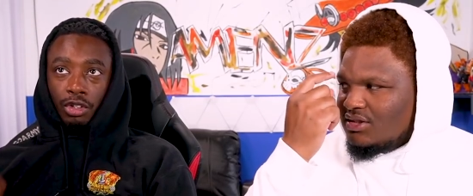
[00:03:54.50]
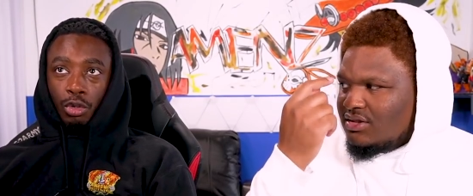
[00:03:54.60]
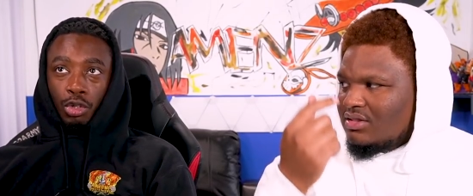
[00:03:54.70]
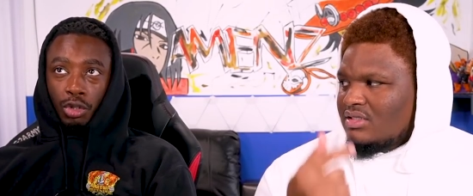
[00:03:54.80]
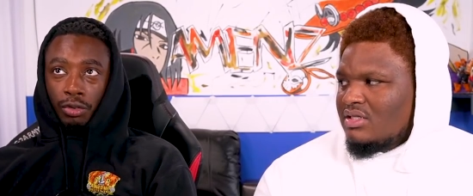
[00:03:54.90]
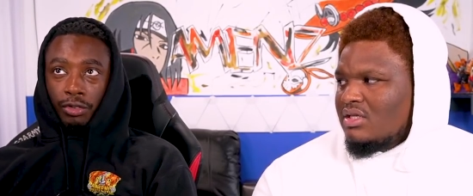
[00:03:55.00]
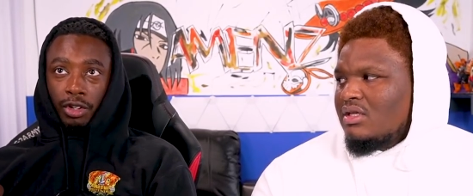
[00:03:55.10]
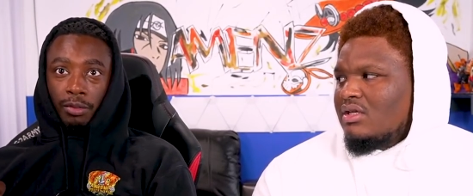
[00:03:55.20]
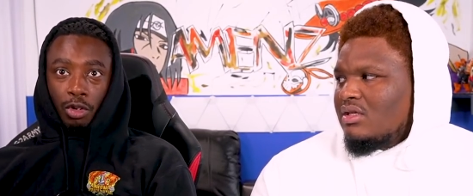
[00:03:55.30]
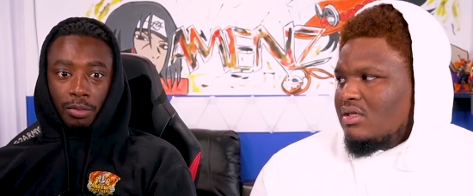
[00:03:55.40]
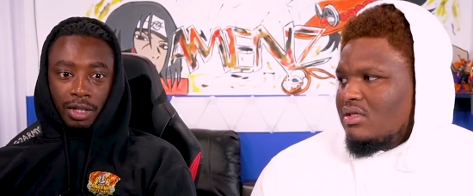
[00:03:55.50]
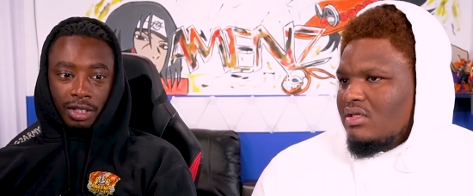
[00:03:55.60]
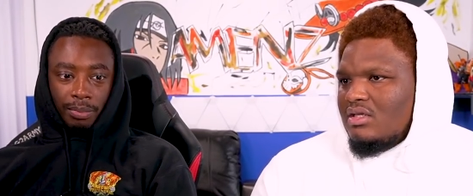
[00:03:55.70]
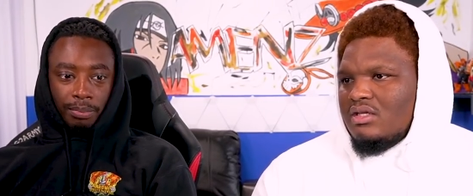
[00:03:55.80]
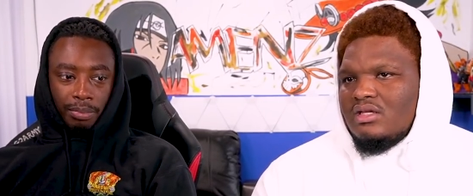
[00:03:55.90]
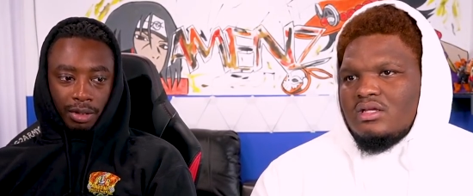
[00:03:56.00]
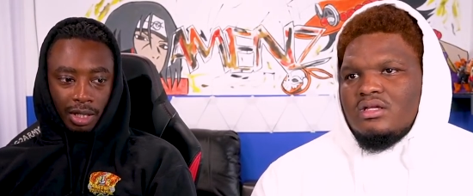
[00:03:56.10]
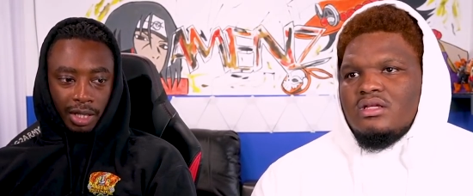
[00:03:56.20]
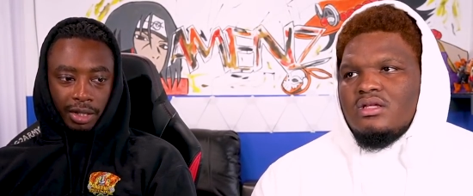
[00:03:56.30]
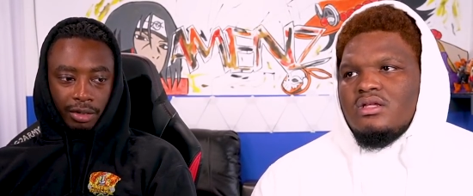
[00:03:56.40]
Speaker 1: the new dude for the Moebius
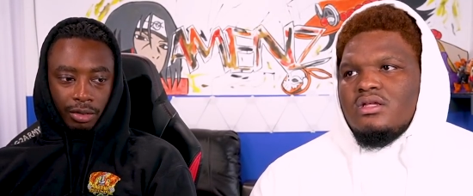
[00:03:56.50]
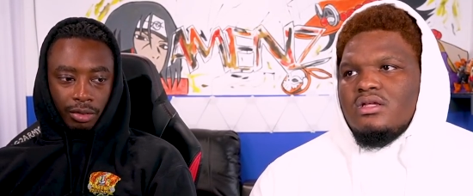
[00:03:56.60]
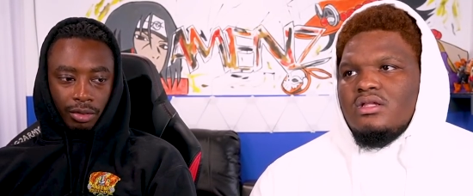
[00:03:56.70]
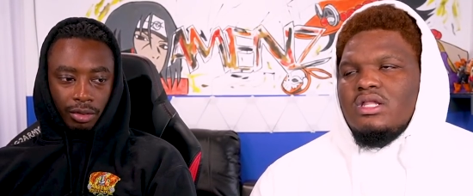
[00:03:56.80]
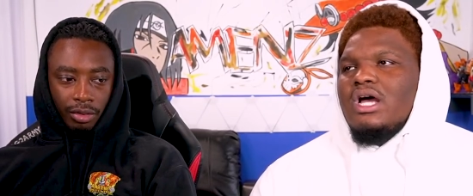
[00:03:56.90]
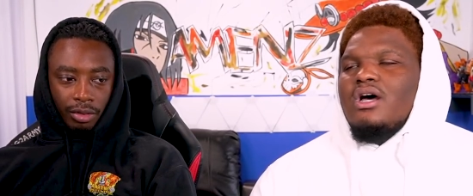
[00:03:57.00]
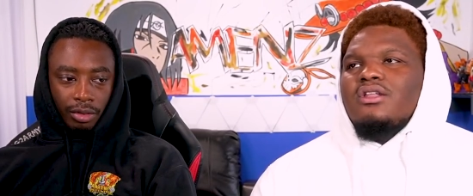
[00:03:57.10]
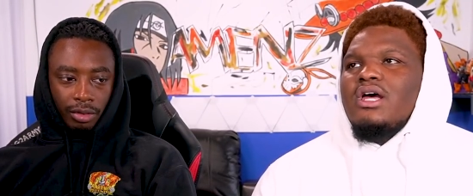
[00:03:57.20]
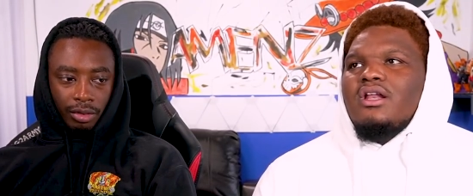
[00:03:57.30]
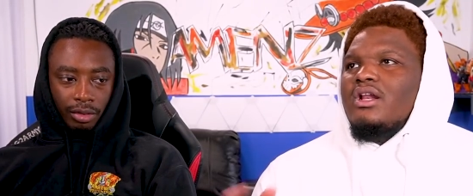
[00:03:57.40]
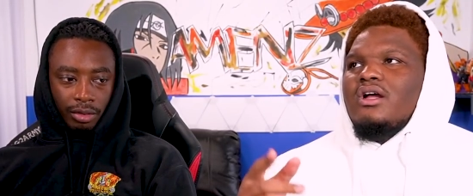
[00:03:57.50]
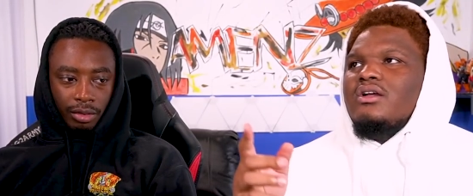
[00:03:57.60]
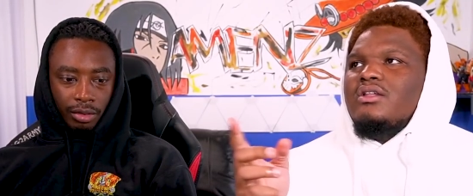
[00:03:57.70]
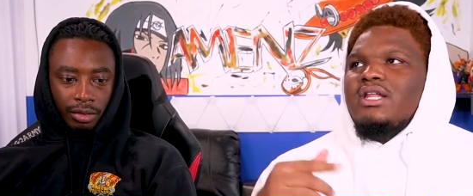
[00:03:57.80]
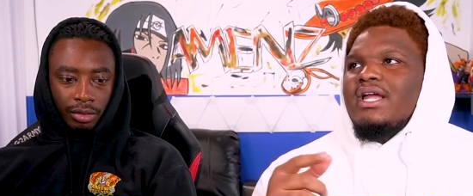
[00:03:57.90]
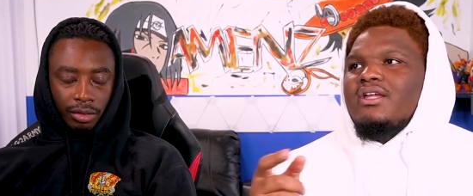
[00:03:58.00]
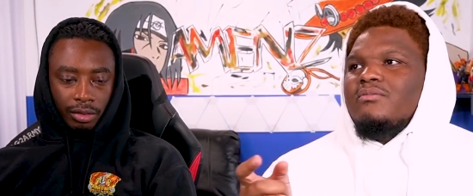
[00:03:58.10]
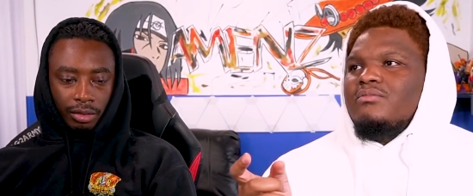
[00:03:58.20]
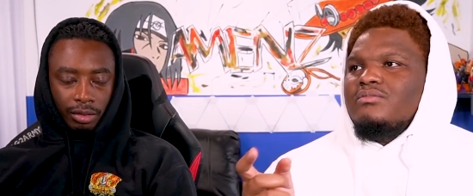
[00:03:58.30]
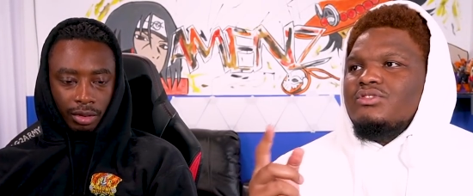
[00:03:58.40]
clan dude?
Speaker 2: No, no, no, no, not
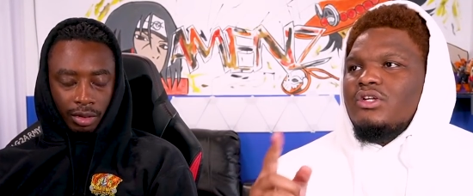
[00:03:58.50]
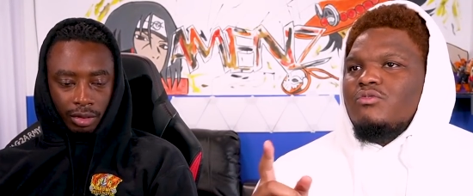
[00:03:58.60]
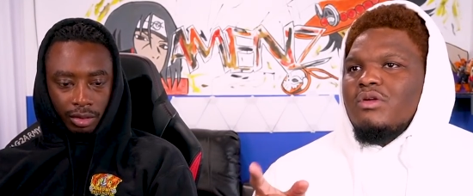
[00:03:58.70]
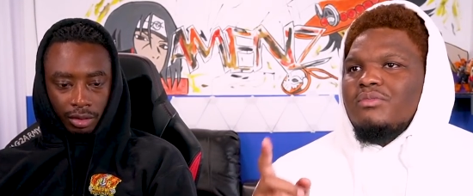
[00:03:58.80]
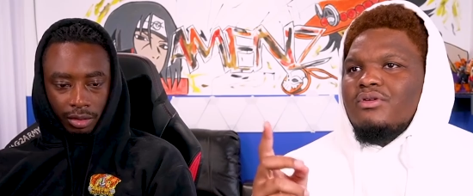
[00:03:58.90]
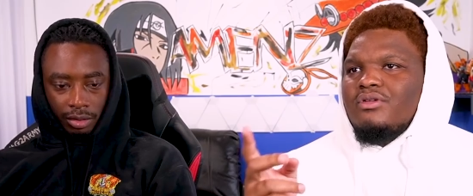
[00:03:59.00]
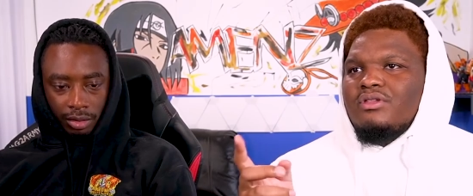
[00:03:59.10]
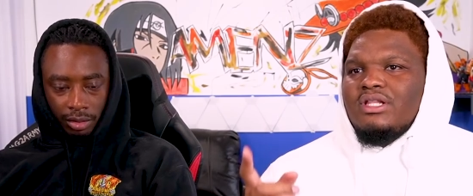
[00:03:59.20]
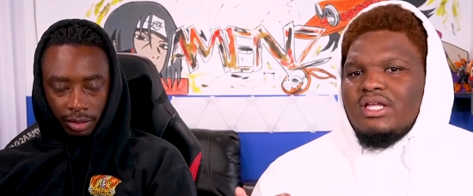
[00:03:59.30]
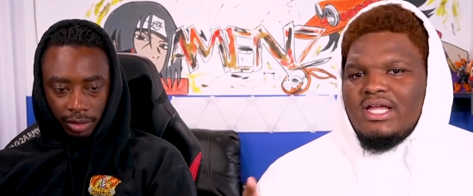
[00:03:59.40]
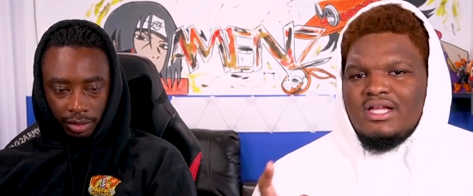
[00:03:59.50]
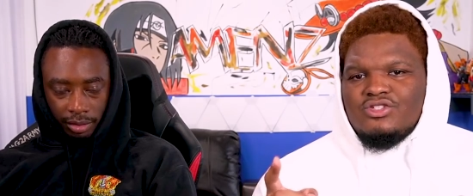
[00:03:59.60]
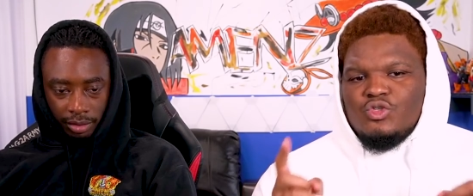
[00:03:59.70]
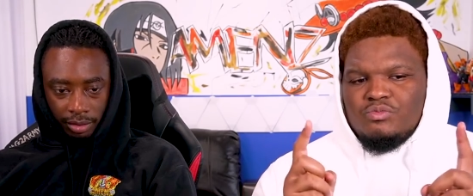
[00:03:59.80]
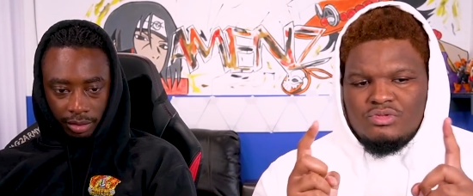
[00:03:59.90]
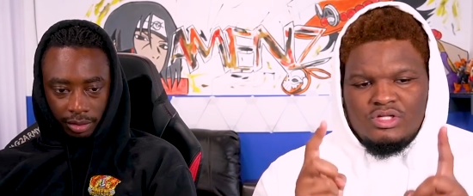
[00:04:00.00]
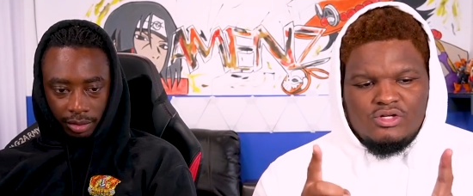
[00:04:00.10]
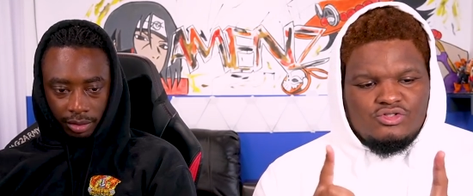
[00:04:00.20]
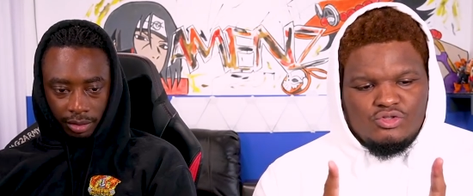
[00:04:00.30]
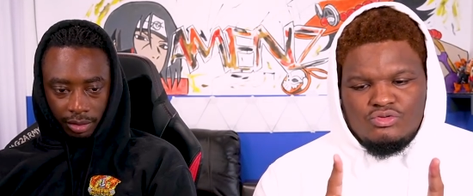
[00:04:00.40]
him. So remember that they had two,
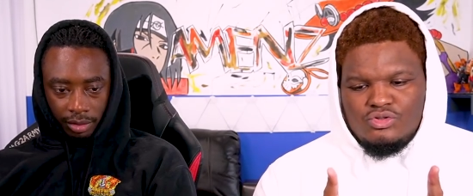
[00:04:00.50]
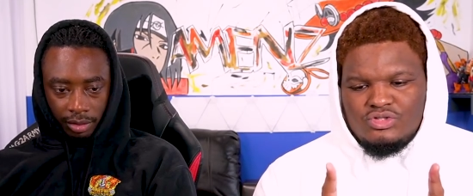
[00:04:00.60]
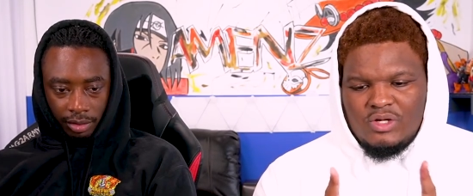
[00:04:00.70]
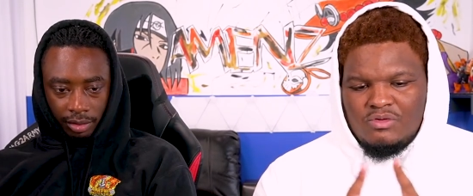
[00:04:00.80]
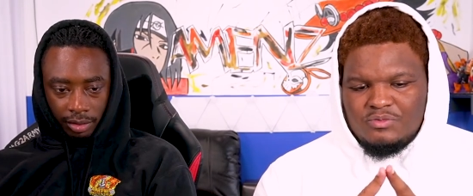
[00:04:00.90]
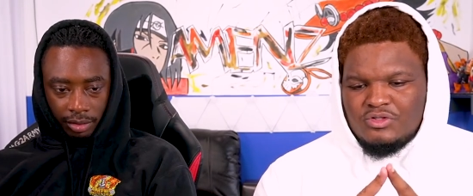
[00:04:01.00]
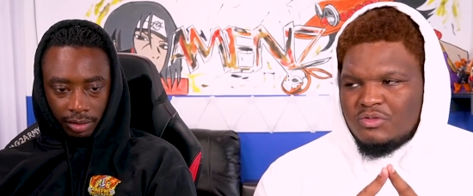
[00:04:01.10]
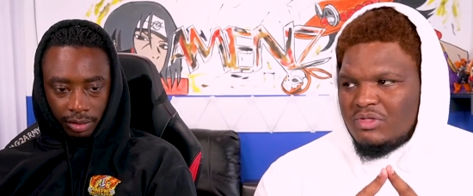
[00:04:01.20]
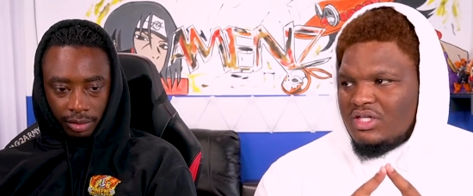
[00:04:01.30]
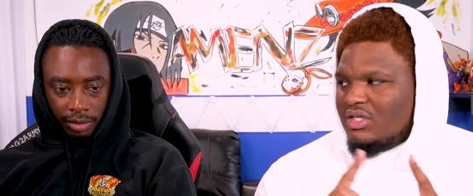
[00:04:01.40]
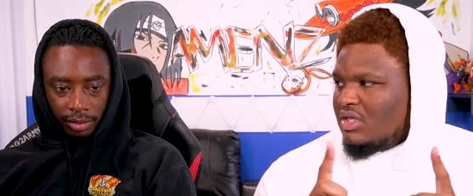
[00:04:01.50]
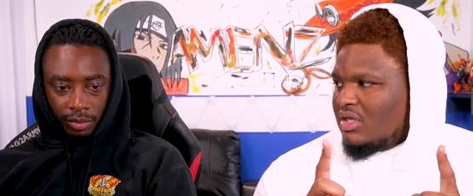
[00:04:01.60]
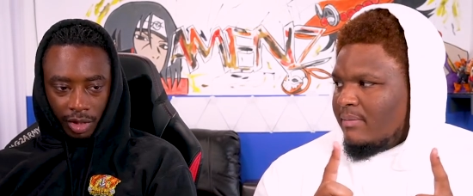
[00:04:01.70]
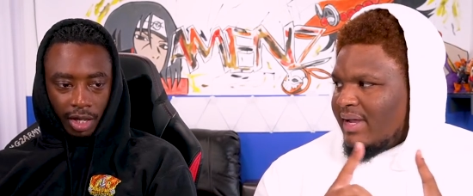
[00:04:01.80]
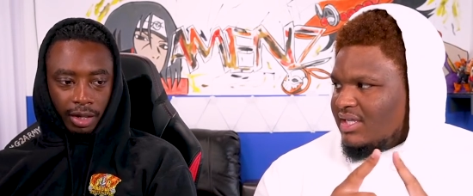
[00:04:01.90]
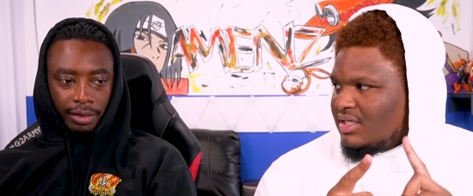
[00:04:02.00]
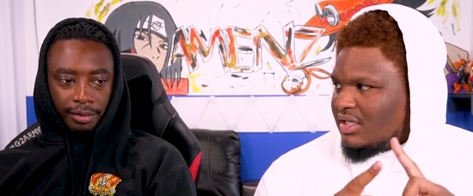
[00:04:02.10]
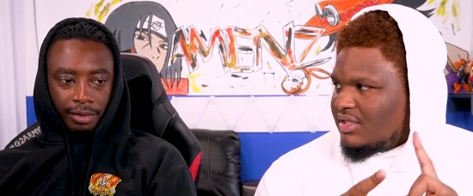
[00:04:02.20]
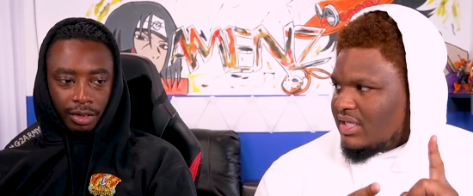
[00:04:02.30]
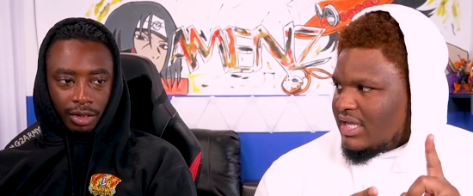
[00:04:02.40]
those two dudes they weren't supposed to meet. Yeah. Mikey
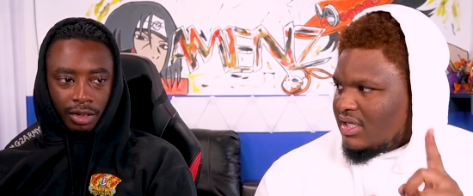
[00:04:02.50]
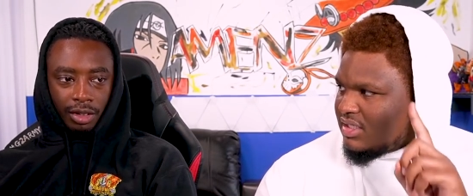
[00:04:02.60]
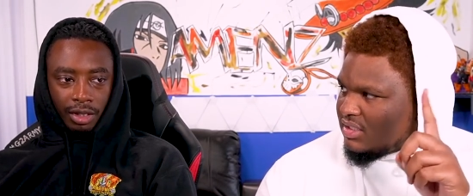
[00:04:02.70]
and the other guy.